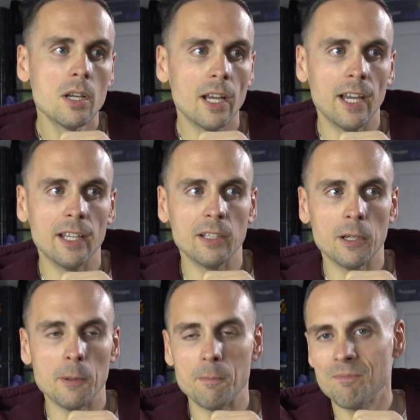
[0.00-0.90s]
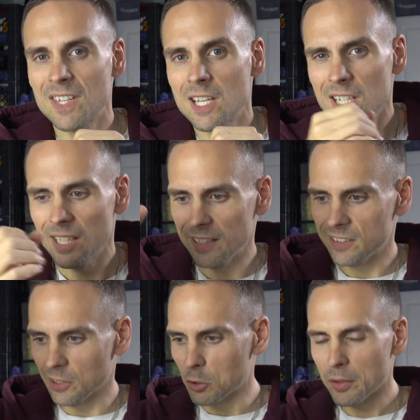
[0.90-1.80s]
And it's
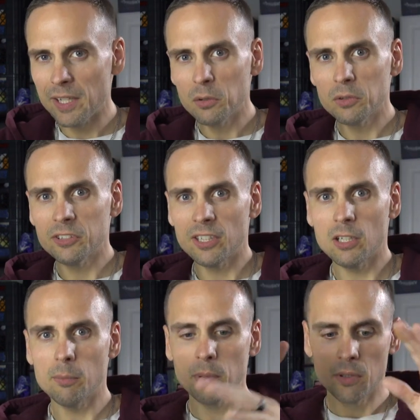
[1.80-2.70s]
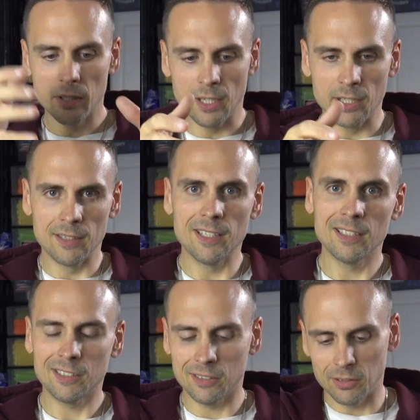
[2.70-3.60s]
a cradle setup, and
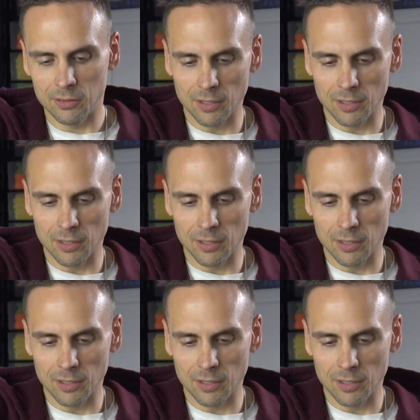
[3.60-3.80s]
this,